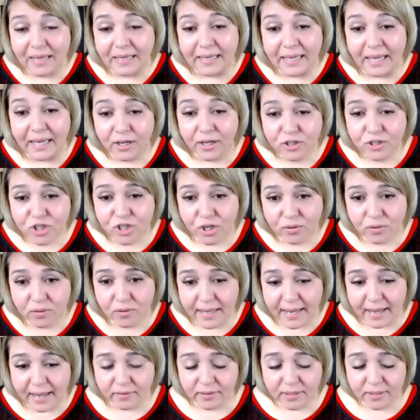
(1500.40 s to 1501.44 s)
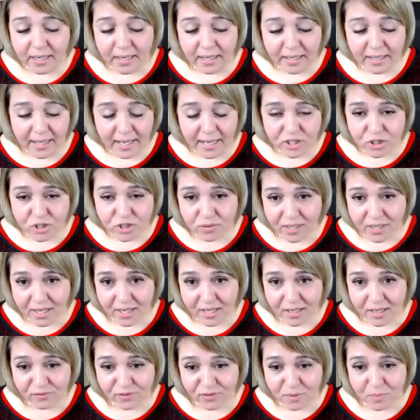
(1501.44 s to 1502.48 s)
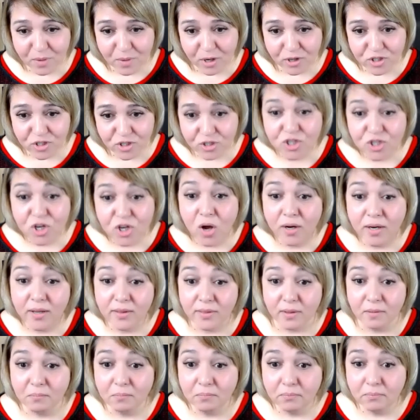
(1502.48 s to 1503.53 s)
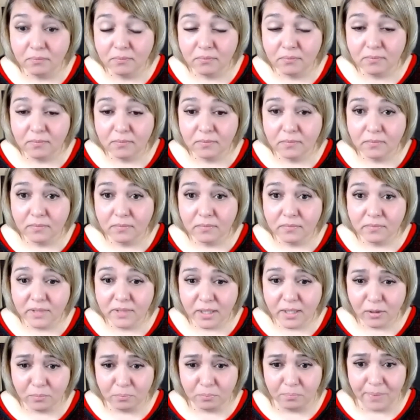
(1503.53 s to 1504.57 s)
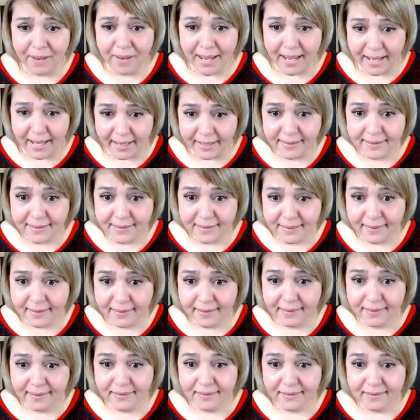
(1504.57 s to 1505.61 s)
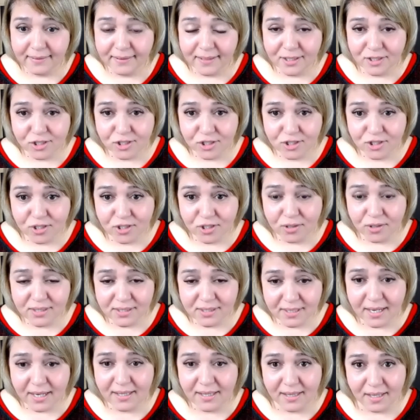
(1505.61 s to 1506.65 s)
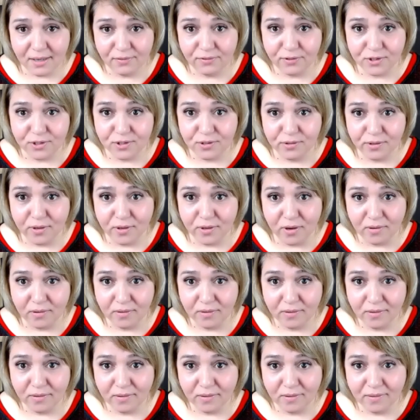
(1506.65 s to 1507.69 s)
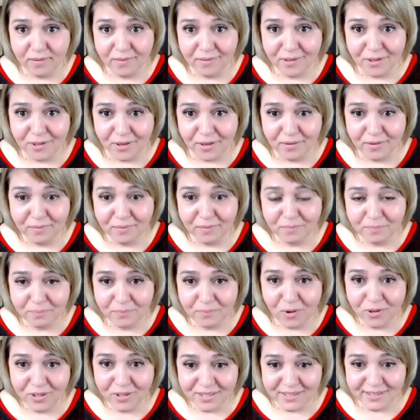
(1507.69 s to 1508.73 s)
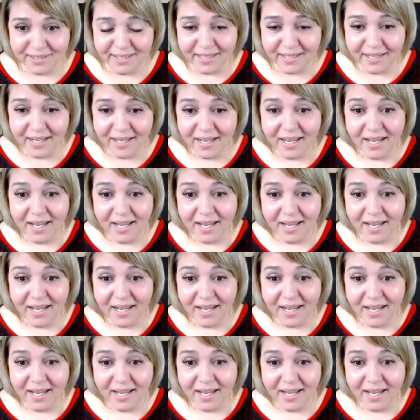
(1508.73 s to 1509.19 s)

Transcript: Get a journal out, catch your negative emotions, honor them. They're not bad. It's just don't stay there for too long, honestly.